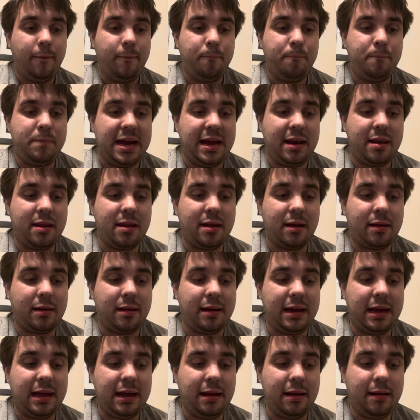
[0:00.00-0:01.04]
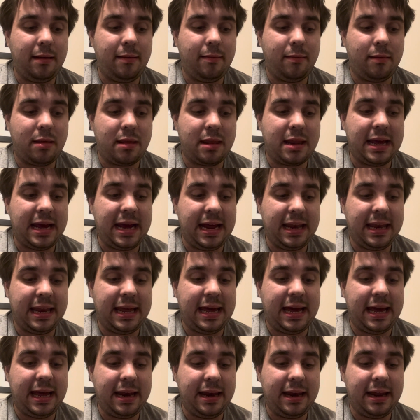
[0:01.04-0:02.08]
basically say
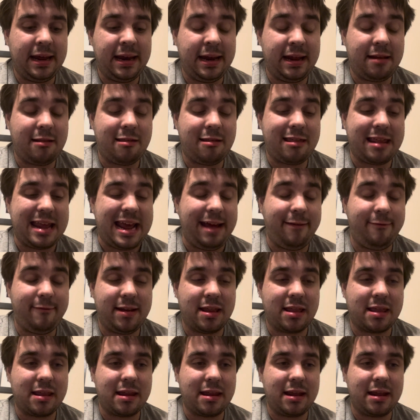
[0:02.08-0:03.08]
that, and it's safe to,